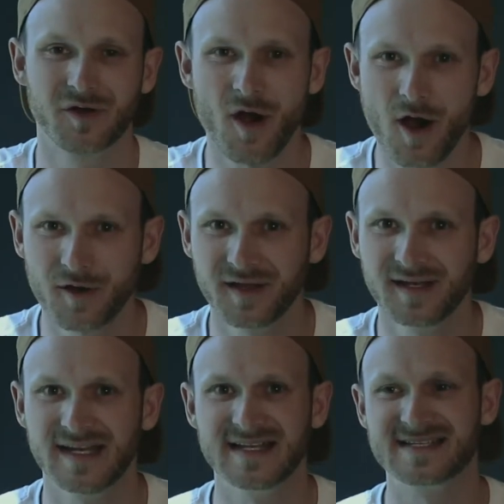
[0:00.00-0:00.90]

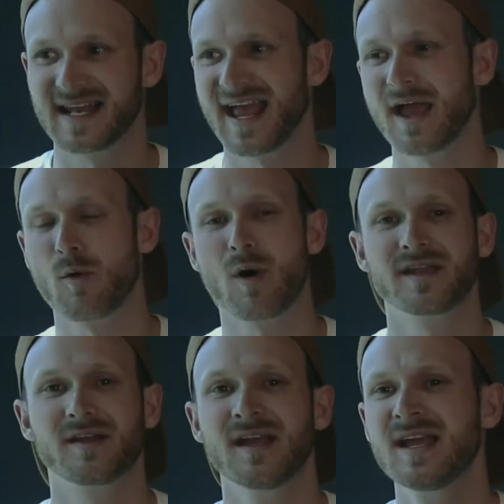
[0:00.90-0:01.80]
garden, and He said, Hey, I want
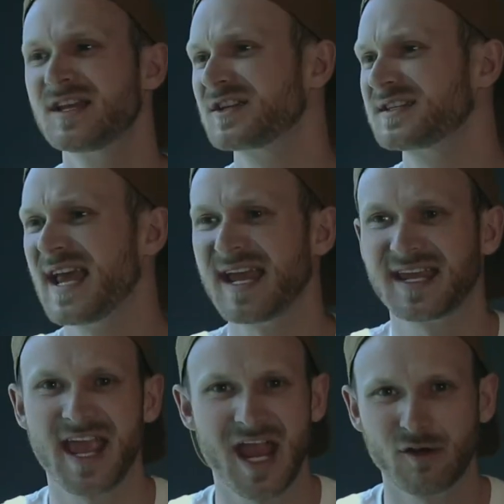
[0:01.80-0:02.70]
you to, to take
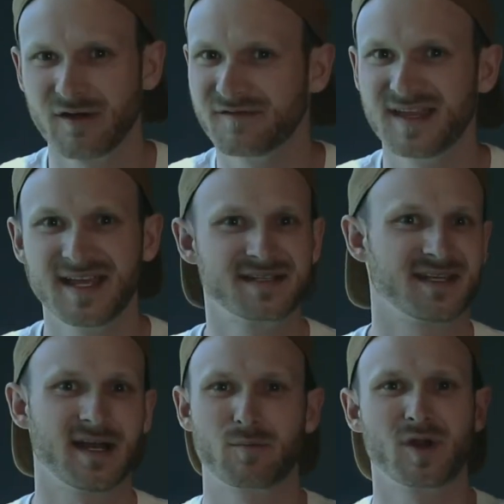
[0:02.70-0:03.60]
care of this,
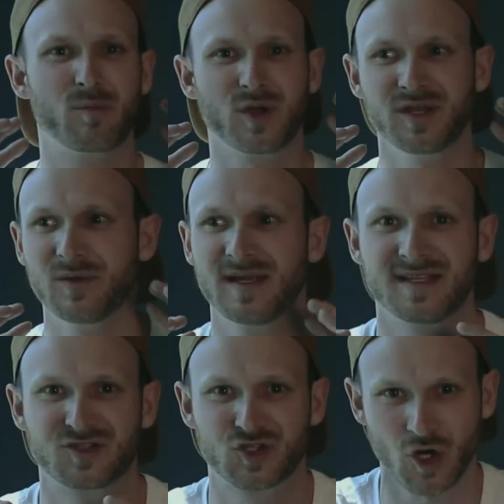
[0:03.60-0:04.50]
and I'm going to put you
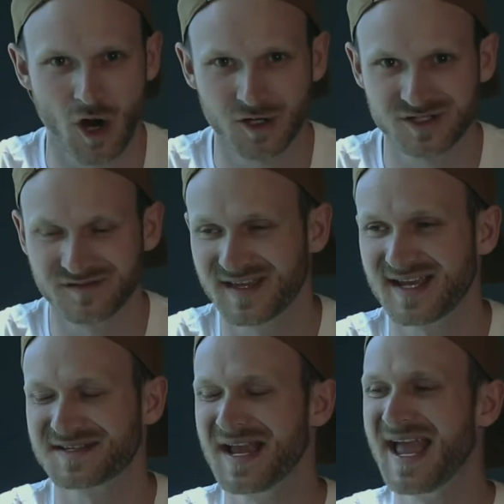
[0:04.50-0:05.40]
in charge of
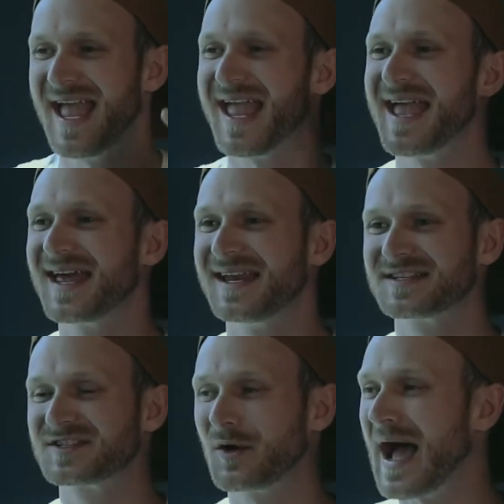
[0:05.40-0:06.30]
this. And, and
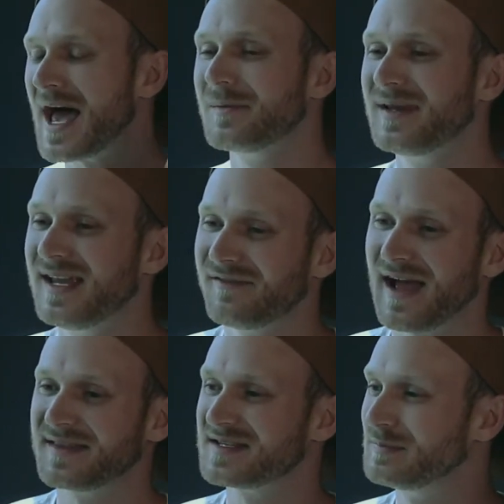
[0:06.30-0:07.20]
so Adam and Eve
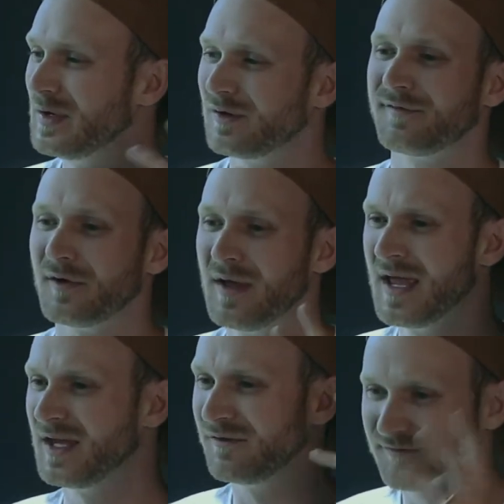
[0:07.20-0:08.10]
had this beautiful,
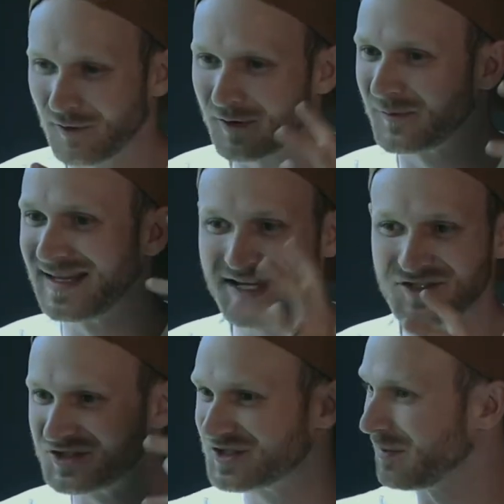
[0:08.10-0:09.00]
euphoric
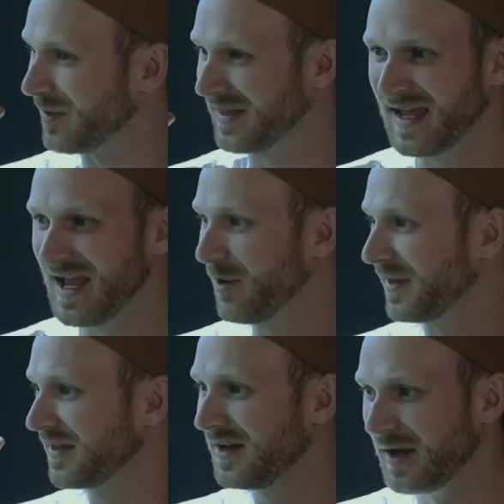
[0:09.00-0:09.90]
relationship with,
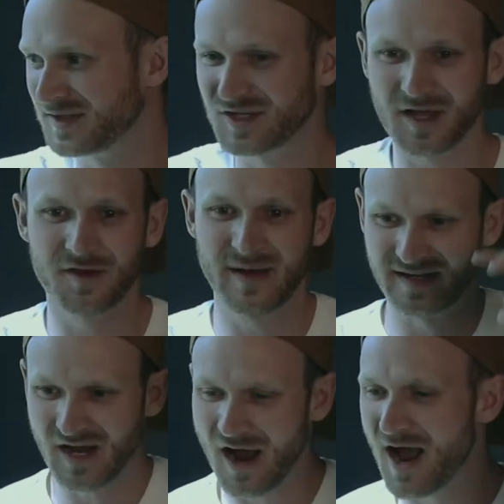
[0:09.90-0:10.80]
with each other
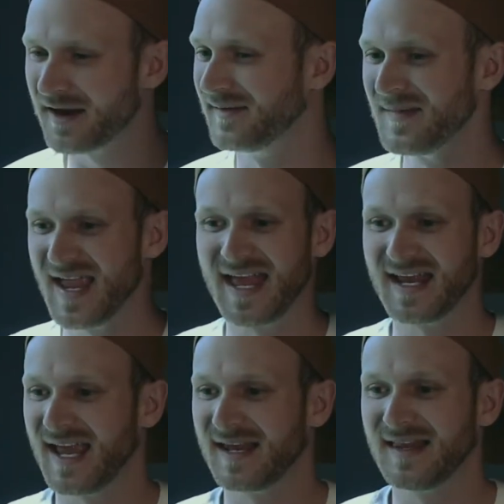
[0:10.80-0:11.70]
and God, and,
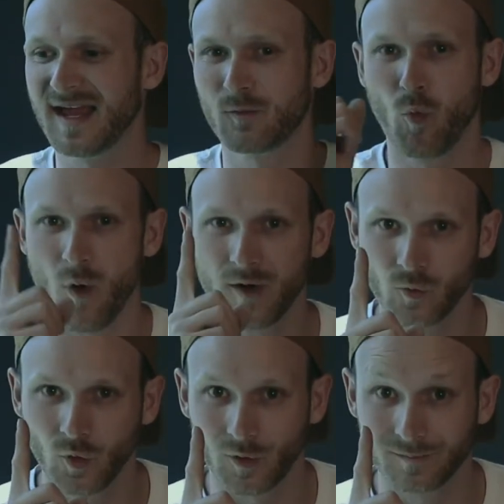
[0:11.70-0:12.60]
and, and they had one
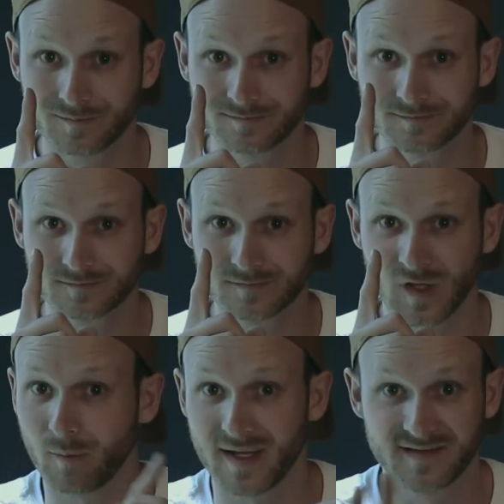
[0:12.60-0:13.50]
rule
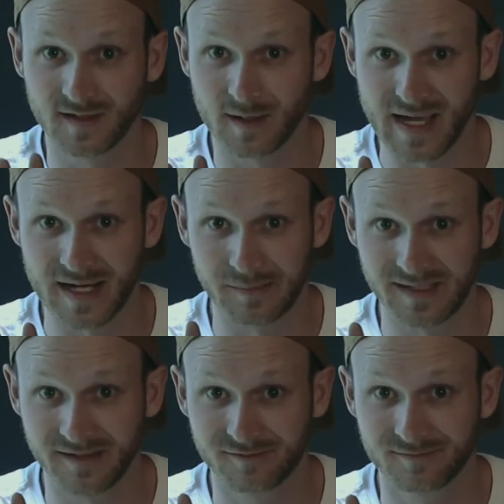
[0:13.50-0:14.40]
don't mess it up, Adam and
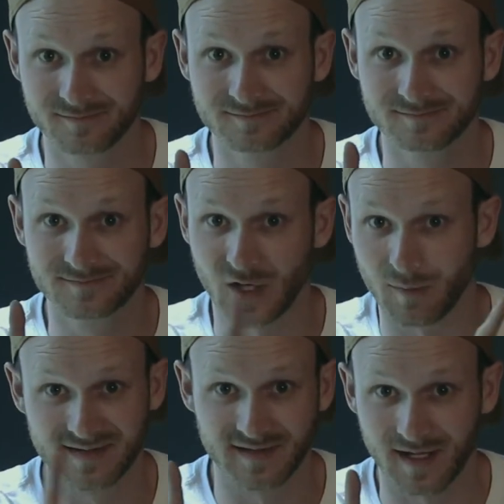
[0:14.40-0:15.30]
Eve. Don't
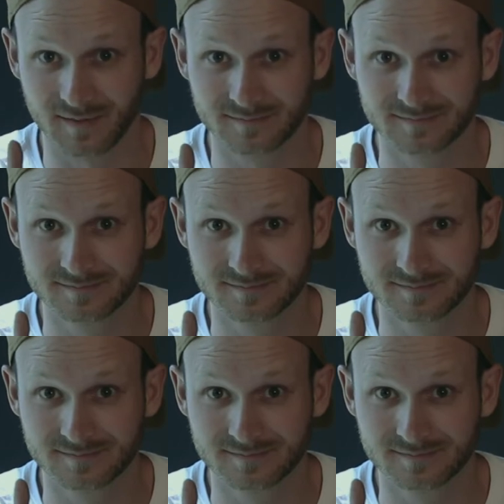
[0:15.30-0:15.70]
mess it up.